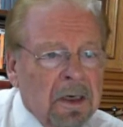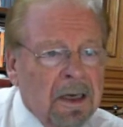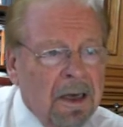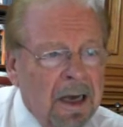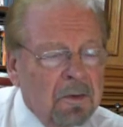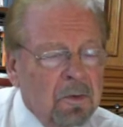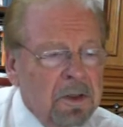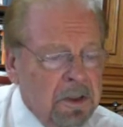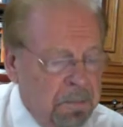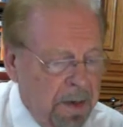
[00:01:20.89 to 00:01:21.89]
God would
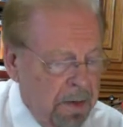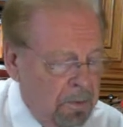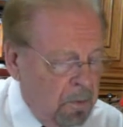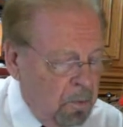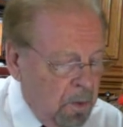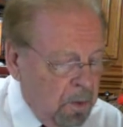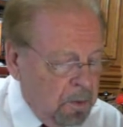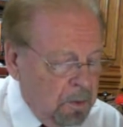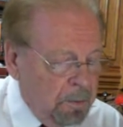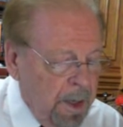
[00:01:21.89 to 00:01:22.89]
spare the
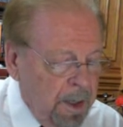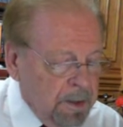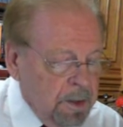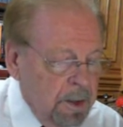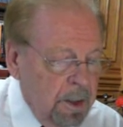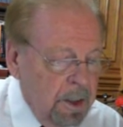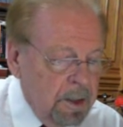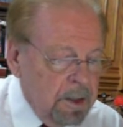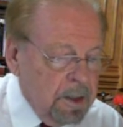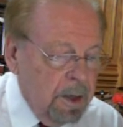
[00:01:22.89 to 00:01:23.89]
world past
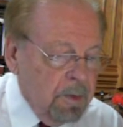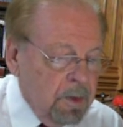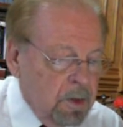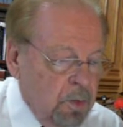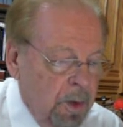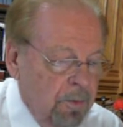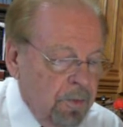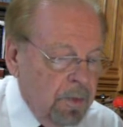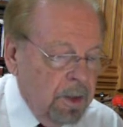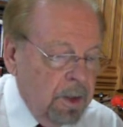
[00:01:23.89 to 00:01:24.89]
December the 12th,
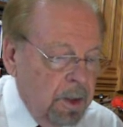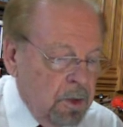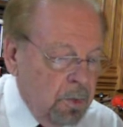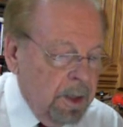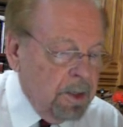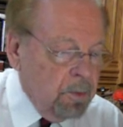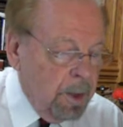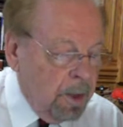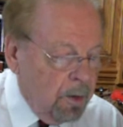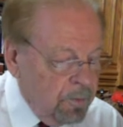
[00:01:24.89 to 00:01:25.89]

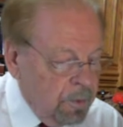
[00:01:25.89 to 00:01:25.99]
2012.